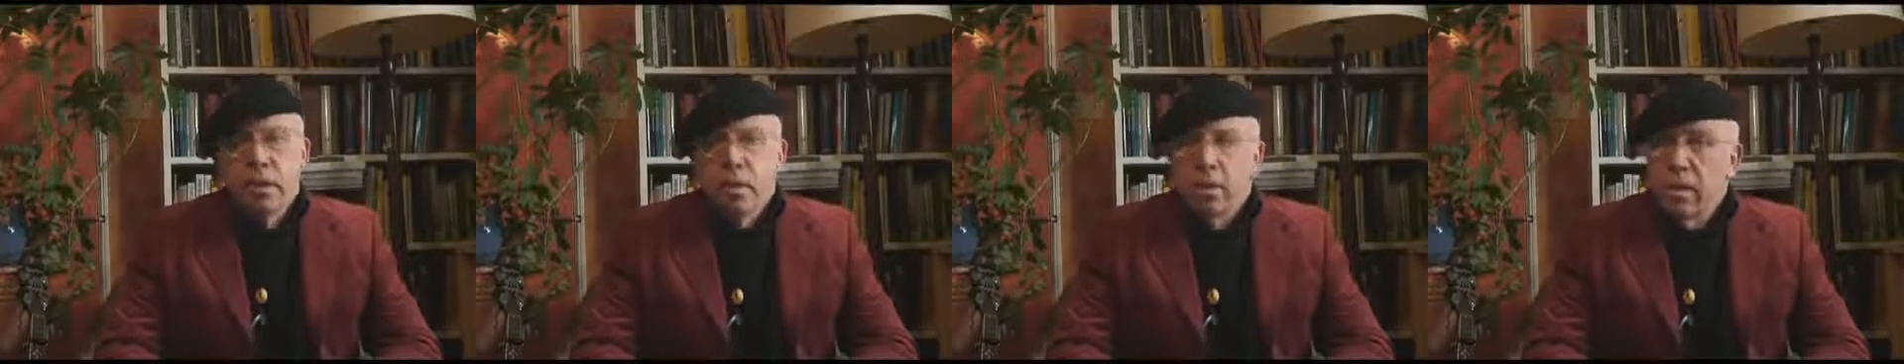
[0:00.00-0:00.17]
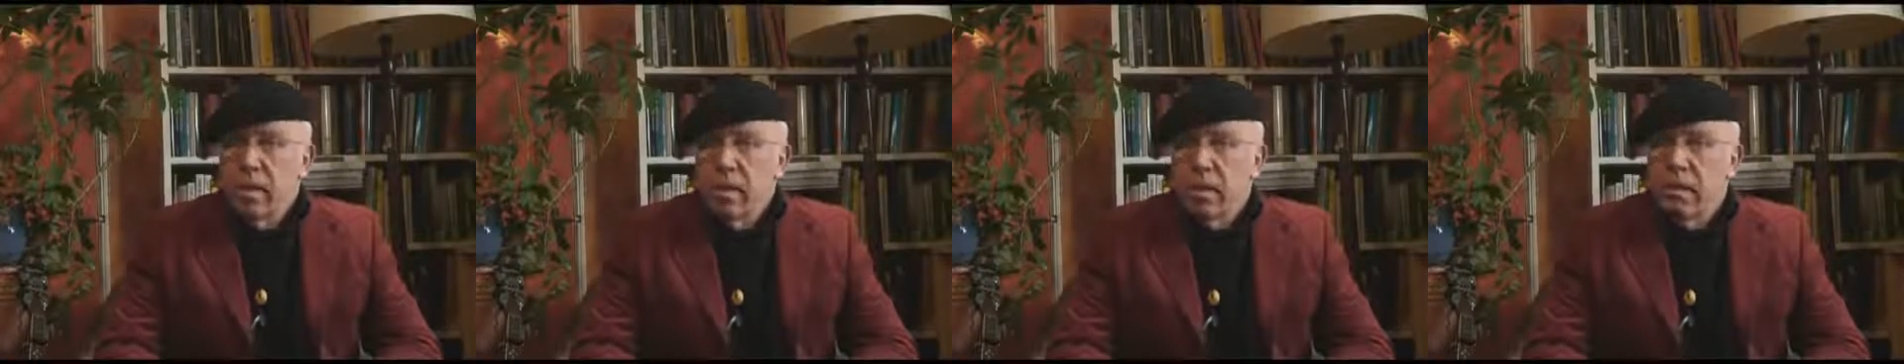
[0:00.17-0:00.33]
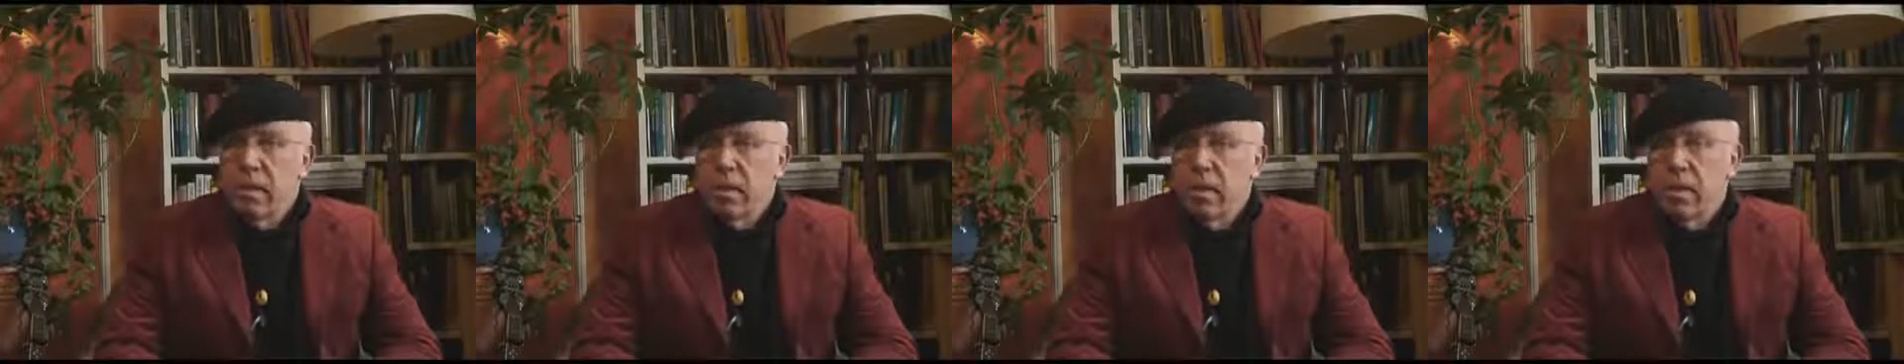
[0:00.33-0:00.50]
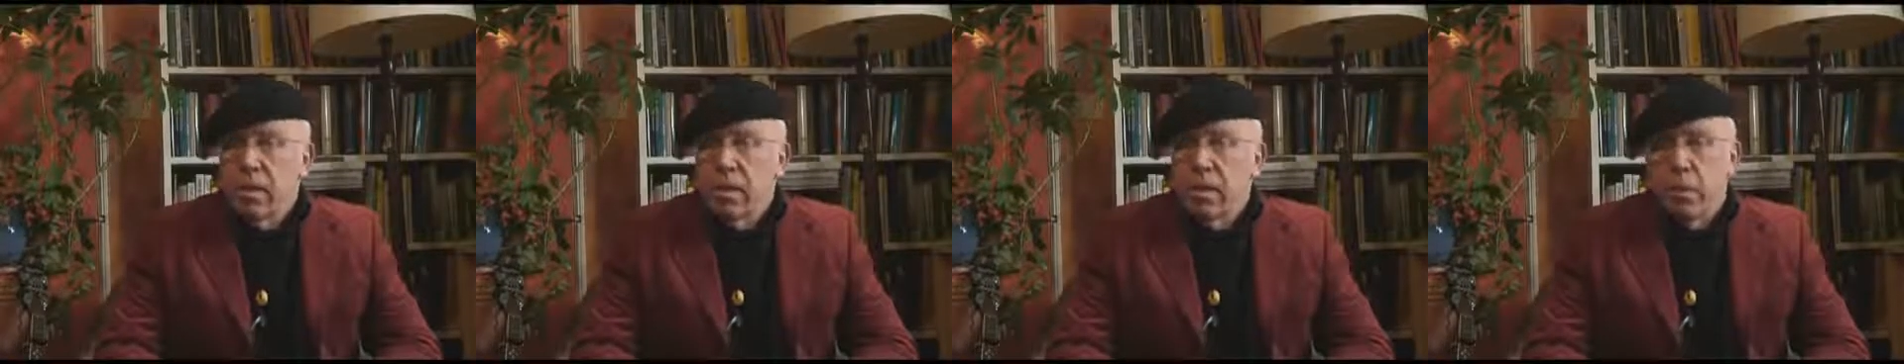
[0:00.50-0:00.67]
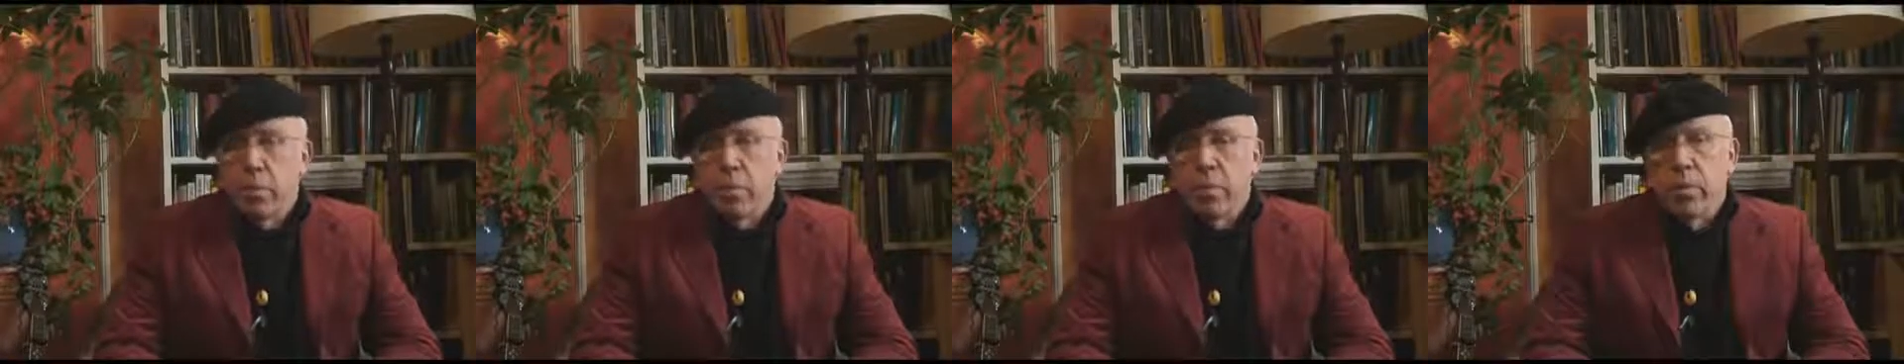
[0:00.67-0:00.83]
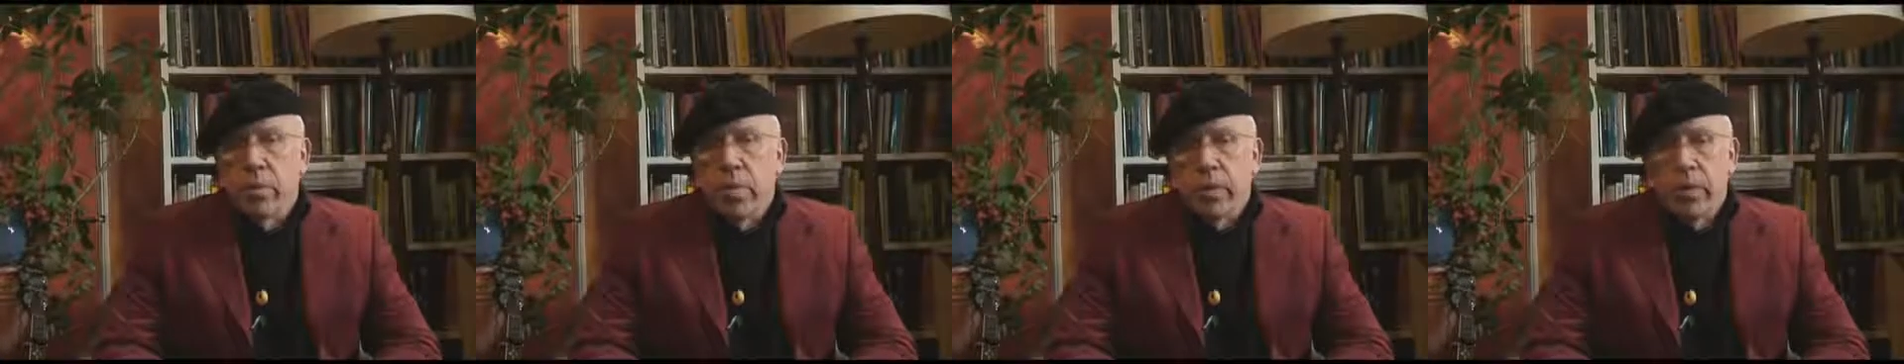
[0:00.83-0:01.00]
the TV
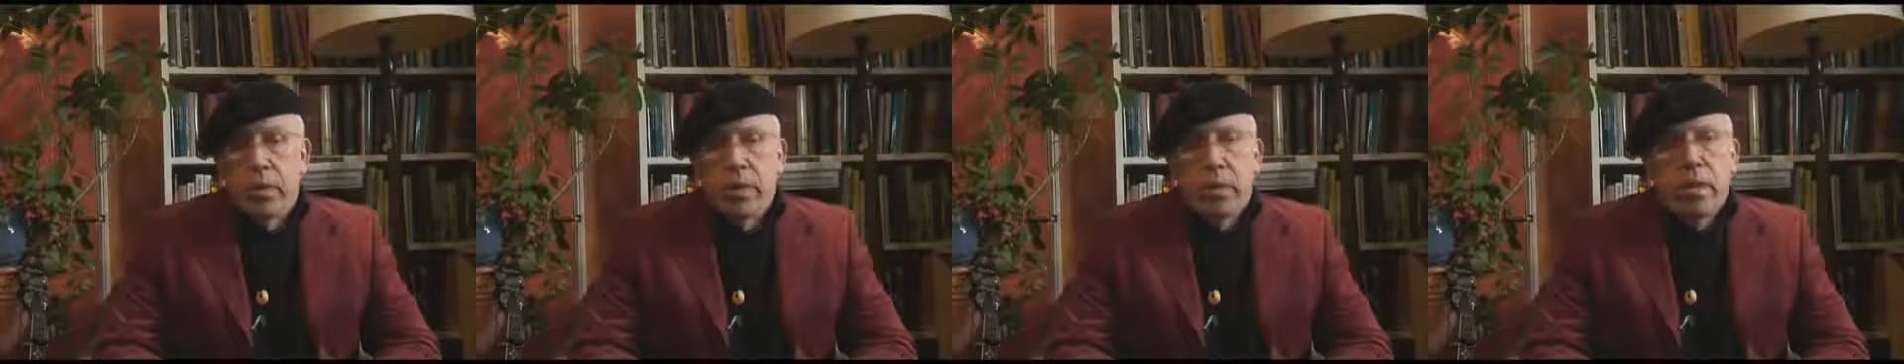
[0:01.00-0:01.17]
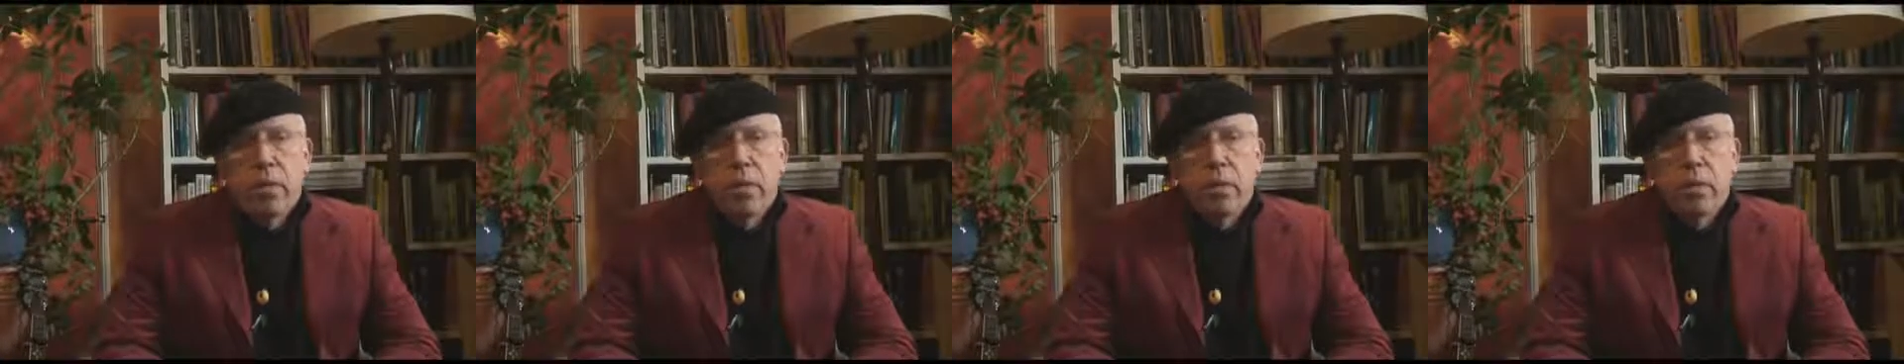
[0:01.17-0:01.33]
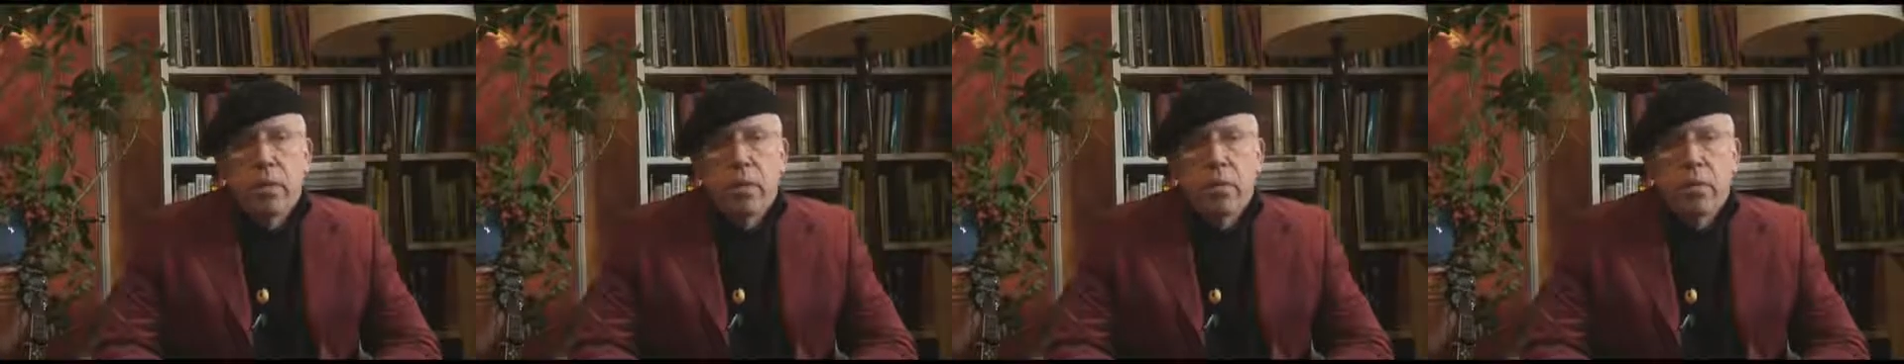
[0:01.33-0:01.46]
company,